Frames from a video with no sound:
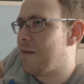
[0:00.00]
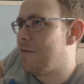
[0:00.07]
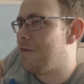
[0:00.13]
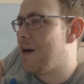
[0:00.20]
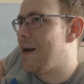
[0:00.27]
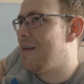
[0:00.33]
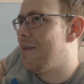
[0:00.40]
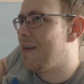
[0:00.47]
I'm
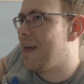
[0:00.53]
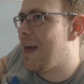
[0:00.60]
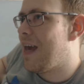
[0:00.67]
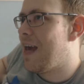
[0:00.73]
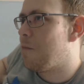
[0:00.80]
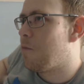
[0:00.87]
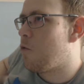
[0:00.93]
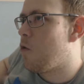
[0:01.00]
finding the
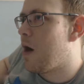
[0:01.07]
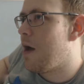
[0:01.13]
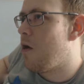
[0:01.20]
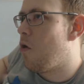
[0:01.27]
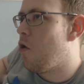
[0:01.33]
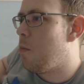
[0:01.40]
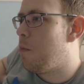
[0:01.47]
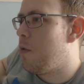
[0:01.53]
game
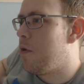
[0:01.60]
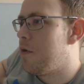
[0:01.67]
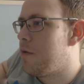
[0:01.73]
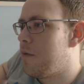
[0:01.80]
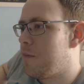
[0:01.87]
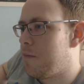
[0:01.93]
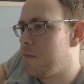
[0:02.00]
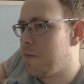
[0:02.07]
quite
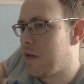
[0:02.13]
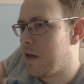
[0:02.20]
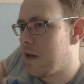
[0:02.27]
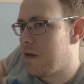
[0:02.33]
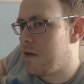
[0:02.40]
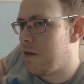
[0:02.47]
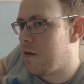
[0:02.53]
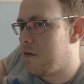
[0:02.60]
open
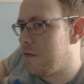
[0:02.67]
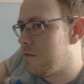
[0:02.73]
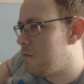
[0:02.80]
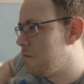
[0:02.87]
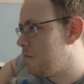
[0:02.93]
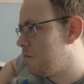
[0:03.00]
and